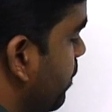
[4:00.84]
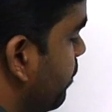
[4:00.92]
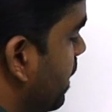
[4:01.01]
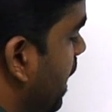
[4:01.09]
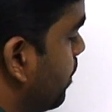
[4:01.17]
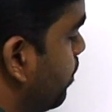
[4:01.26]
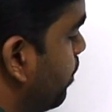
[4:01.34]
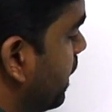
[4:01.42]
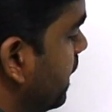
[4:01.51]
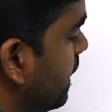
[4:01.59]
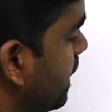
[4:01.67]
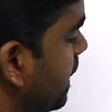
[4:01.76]
we are
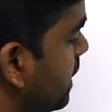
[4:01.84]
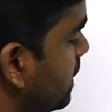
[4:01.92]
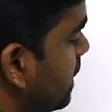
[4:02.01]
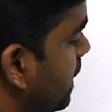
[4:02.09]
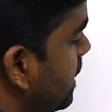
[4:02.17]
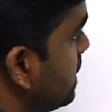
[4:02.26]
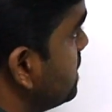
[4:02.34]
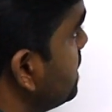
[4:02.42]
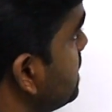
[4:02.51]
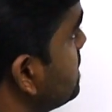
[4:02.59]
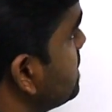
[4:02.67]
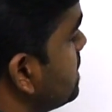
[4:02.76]
printing the
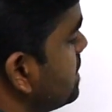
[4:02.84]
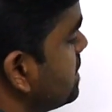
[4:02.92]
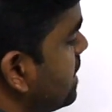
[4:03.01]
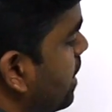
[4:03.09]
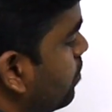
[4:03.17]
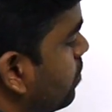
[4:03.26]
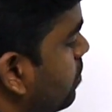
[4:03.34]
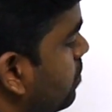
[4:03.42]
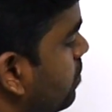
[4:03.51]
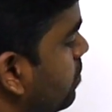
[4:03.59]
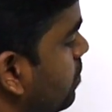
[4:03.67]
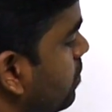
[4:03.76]
digits
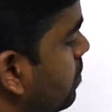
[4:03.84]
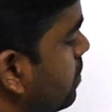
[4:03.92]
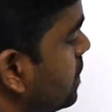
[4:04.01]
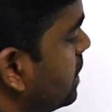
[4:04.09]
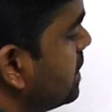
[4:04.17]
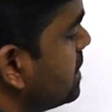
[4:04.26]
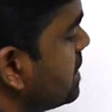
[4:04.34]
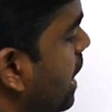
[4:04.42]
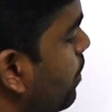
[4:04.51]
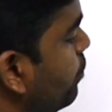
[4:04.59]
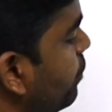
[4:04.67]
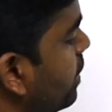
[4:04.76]
sum. That
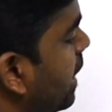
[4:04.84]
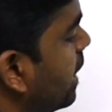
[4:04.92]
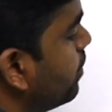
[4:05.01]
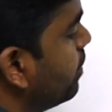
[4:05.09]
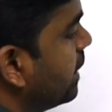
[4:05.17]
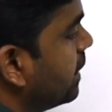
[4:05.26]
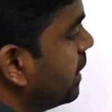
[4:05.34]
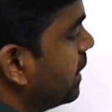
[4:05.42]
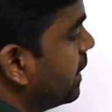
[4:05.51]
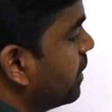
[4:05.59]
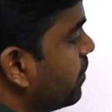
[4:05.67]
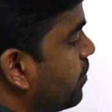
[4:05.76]
sum we are
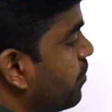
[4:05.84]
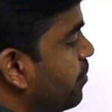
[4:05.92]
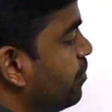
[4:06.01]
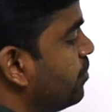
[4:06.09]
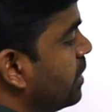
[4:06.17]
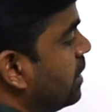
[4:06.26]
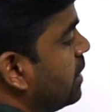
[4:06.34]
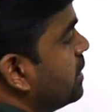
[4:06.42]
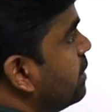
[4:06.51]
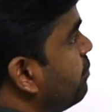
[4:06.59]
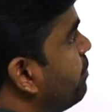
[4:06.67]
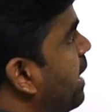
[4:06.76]
printing.
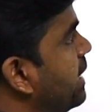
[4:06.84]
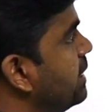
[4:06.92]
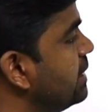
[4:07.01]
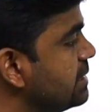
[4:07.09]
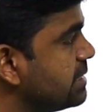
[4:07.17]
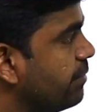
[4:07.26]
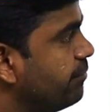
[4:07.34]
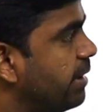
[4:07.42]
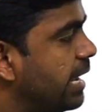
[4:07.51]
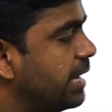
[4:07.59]
The final sum